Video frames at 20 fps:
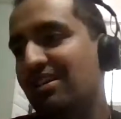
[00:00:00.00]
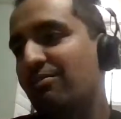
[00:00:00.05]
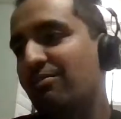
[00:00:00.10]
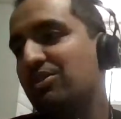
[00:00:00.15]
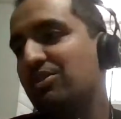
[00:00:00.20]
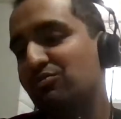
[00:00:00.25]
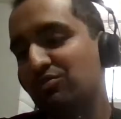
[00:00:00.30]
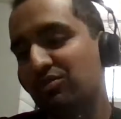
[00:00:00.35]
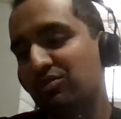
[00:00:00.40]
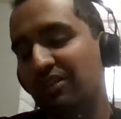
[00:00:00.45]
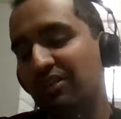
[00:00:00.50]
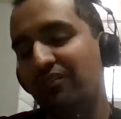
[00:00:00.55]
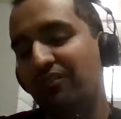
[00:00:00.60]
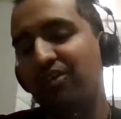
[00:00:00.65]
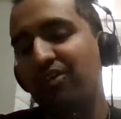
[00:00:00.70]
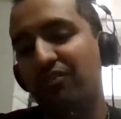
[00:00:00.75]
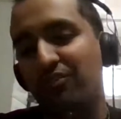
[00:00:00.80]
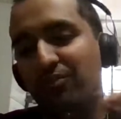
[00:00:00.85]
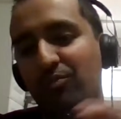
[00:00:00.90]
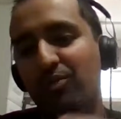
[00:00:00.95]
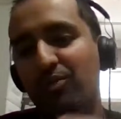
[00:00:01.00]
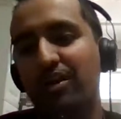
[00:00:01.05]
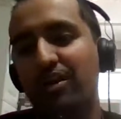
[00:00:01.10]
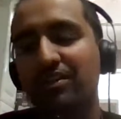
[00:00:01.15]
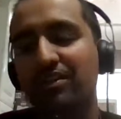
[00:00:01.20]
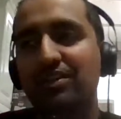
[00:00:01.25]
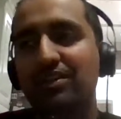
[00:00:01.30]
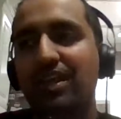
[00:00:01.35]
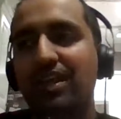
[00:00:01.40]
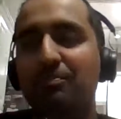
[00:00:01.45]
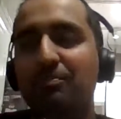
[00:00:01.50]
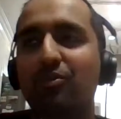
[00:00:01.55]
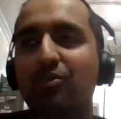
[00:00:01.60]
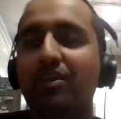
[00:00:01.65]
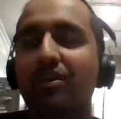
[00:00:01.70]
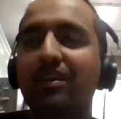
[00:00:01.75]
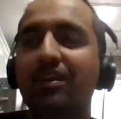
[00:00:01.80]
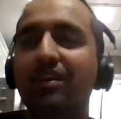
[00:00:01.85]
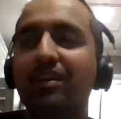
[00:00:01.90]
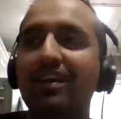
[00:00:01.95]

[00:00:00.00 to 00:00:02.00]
which is really far from where I lived at that point.